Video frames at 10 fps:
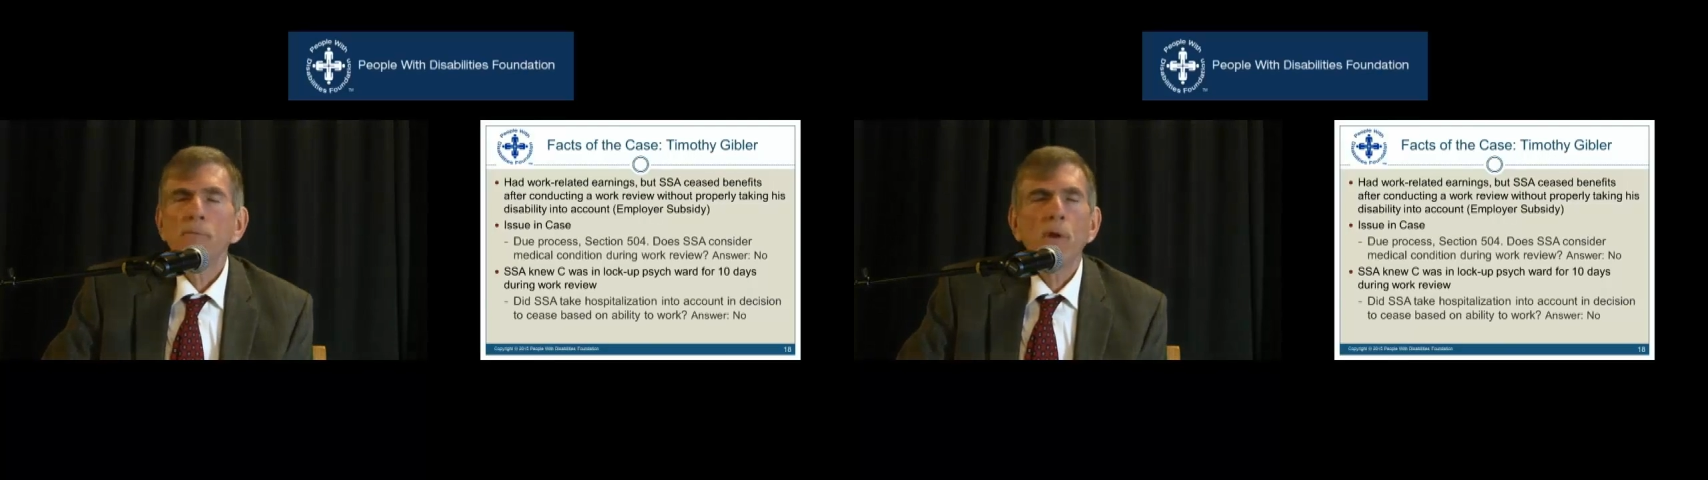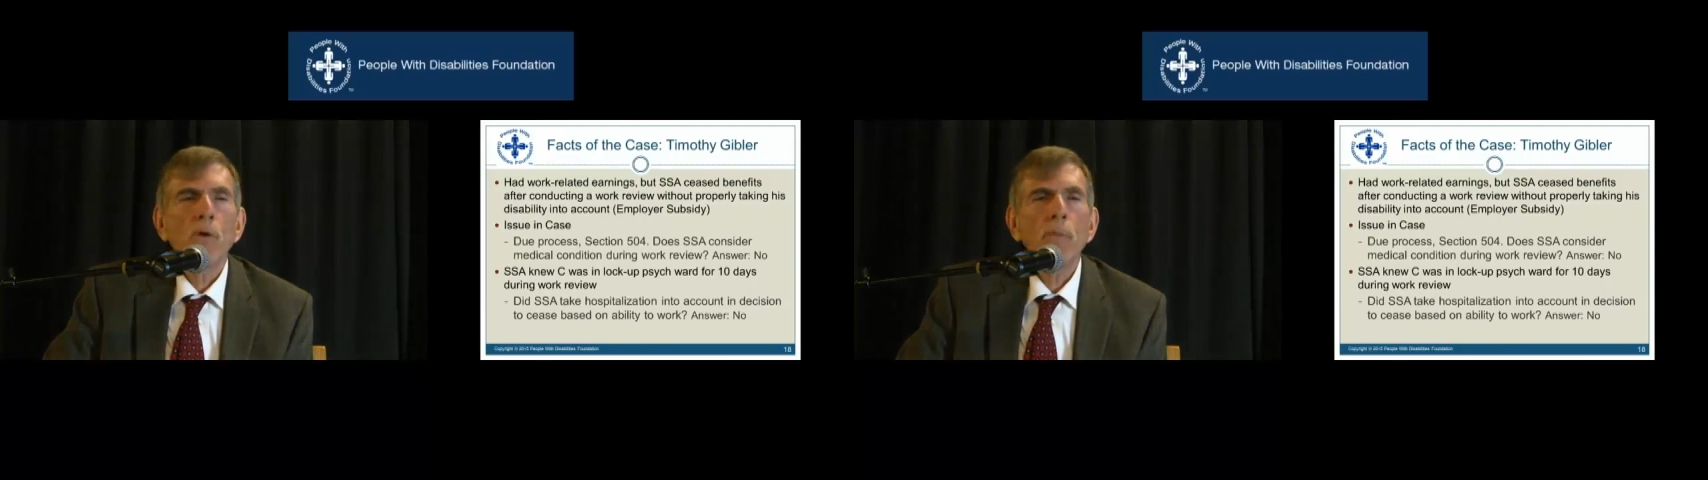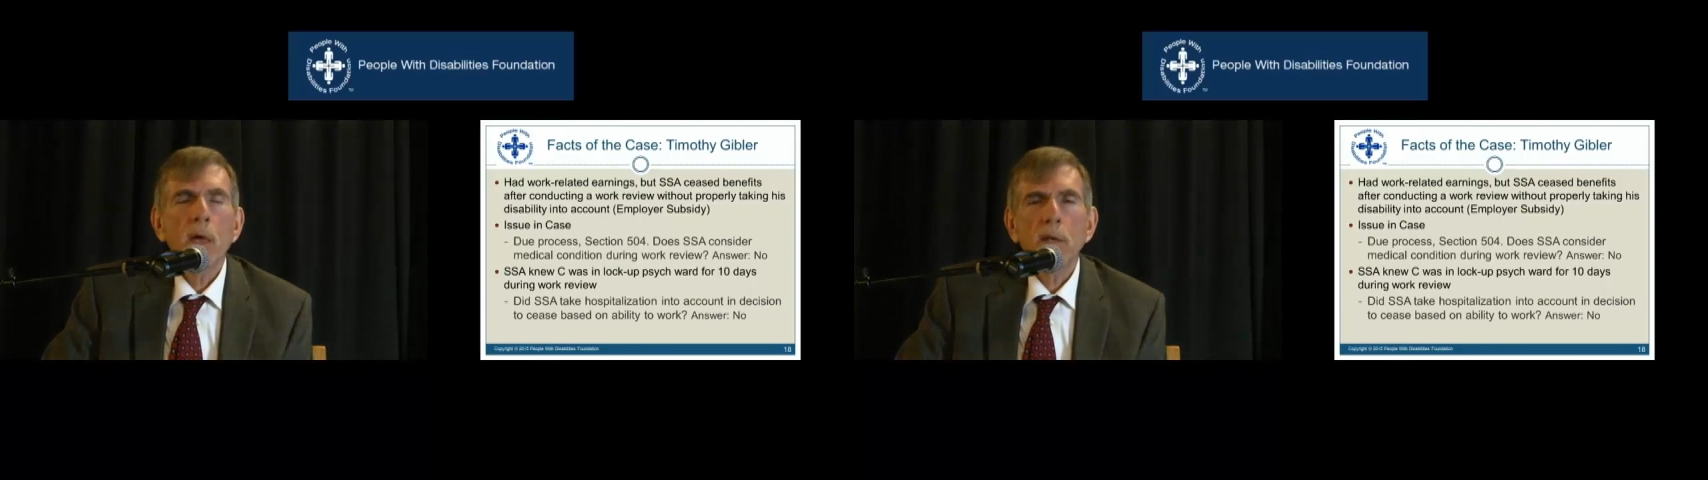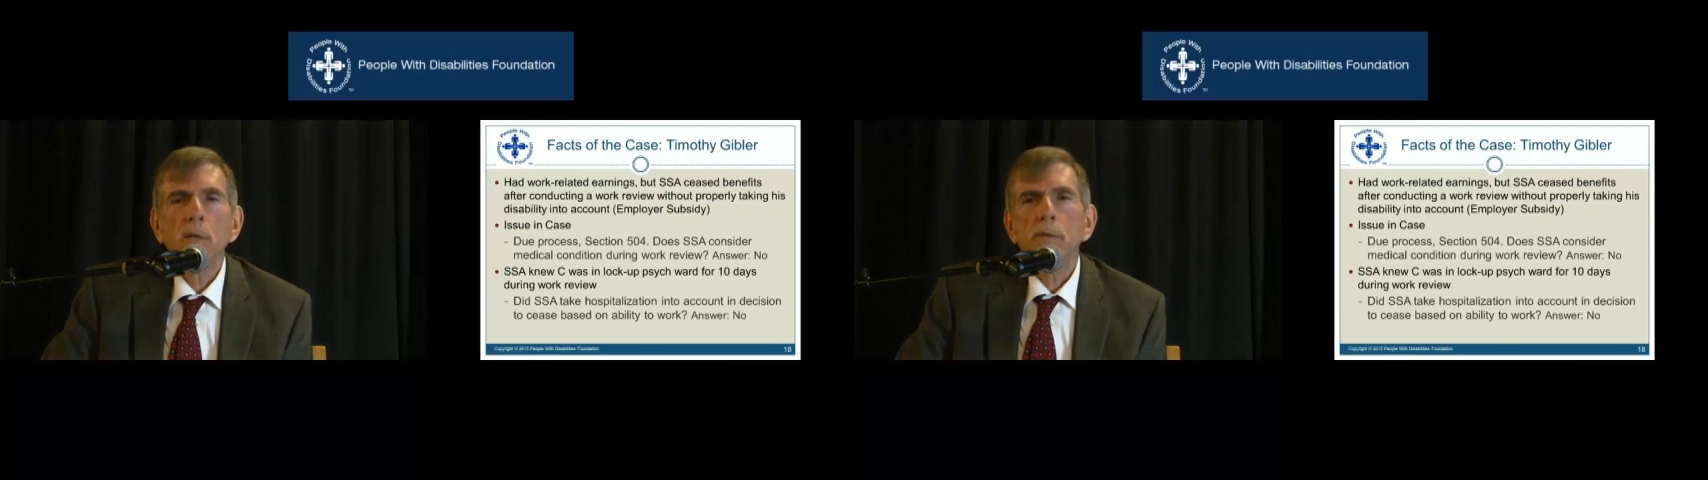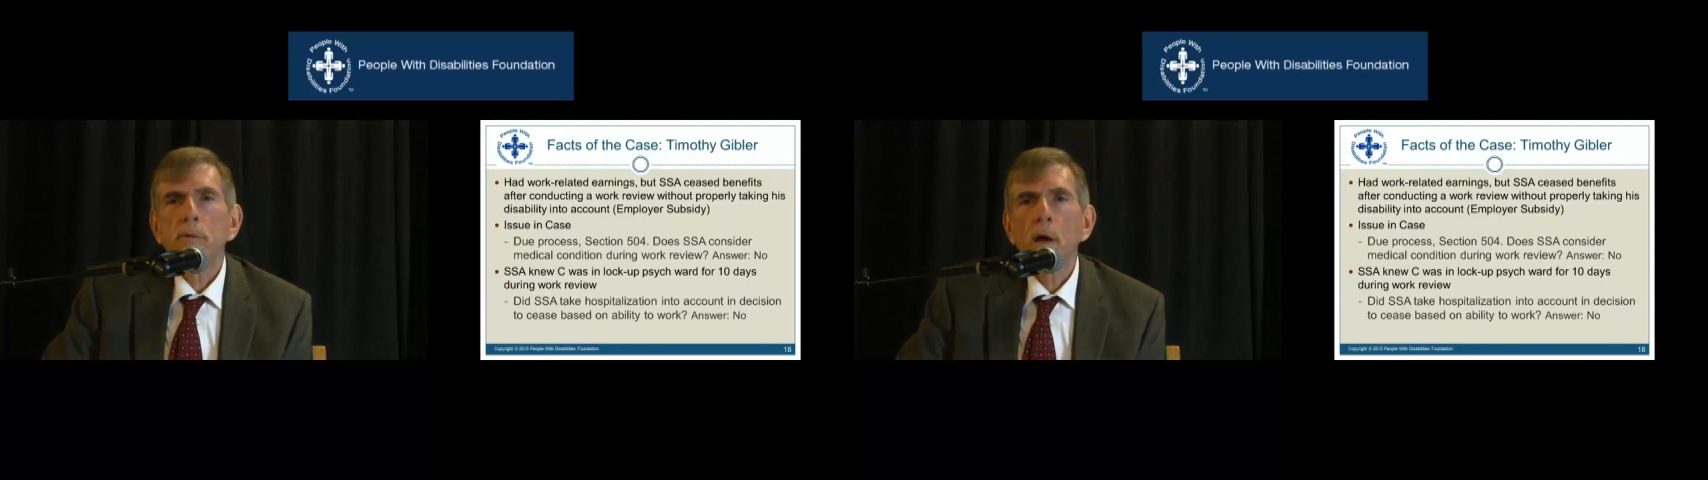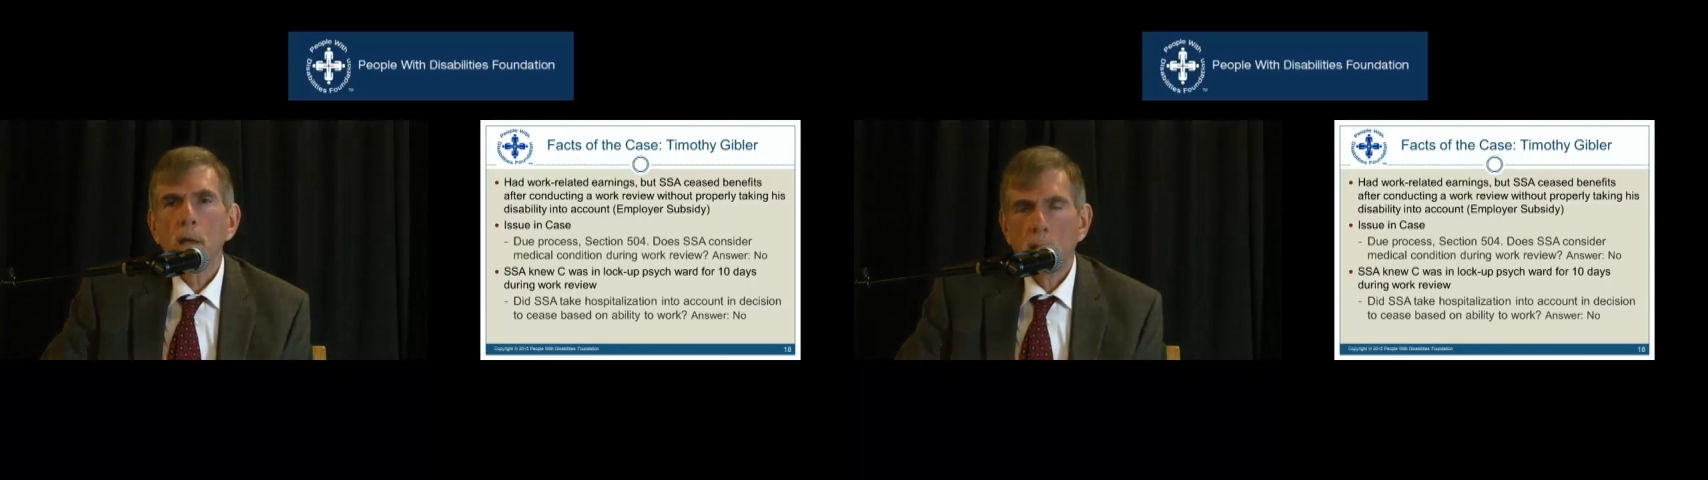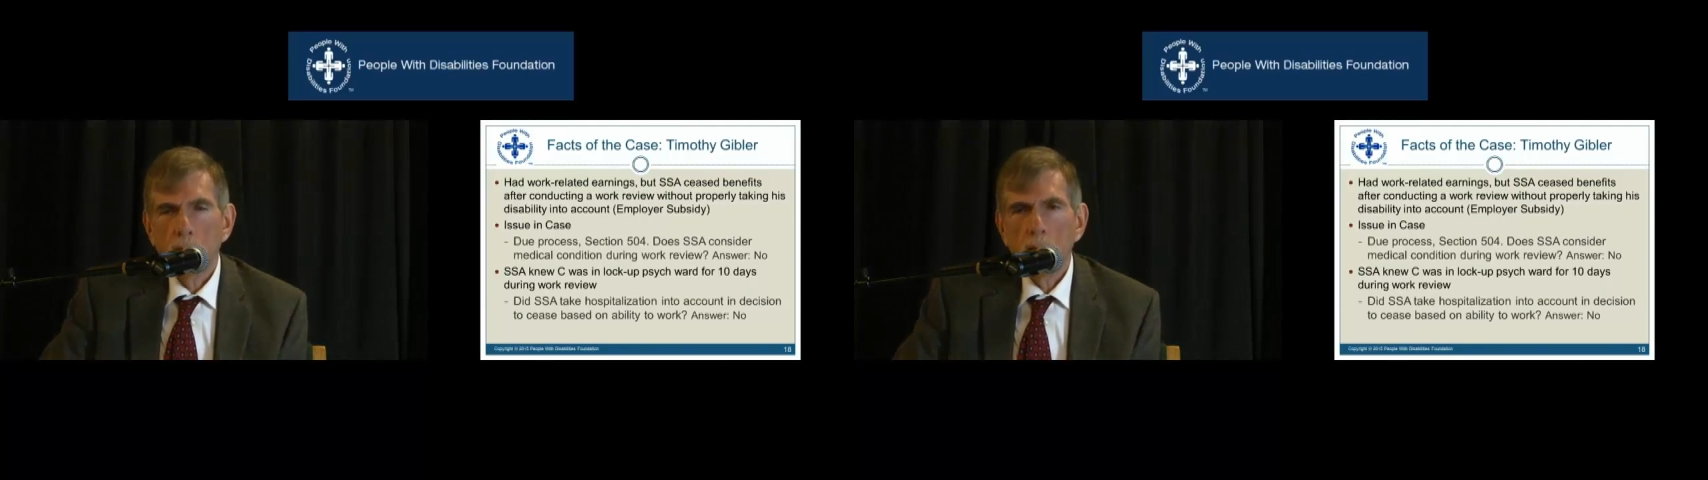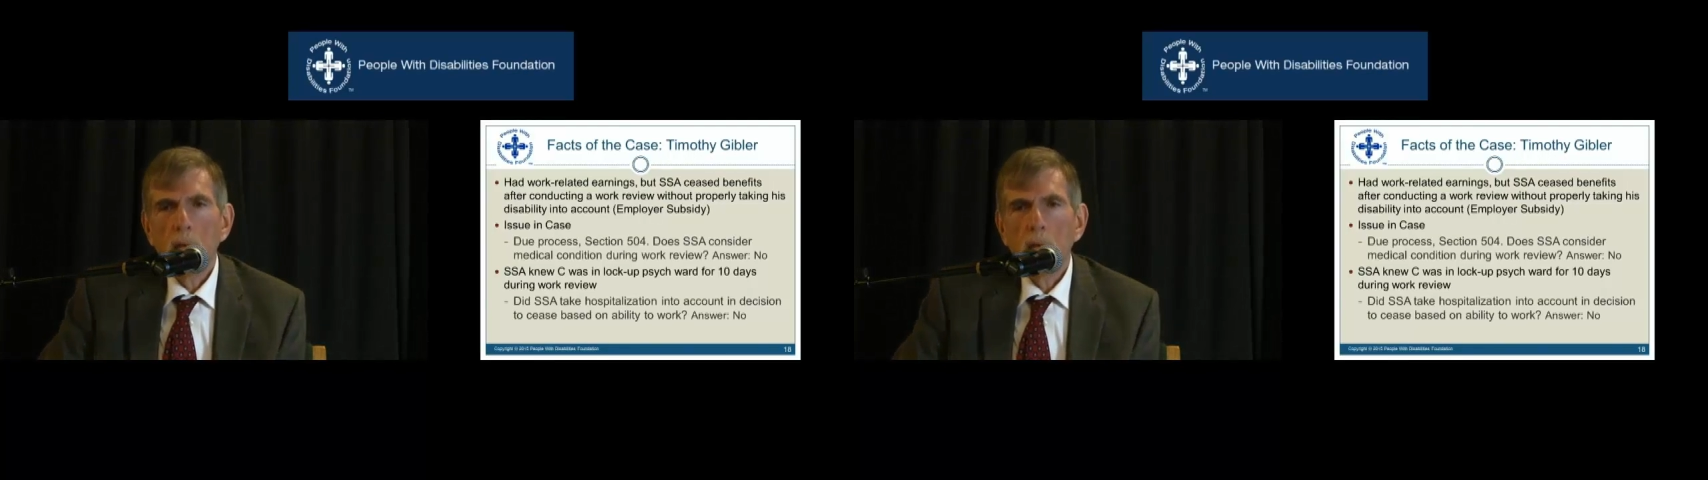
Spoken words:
no medical training.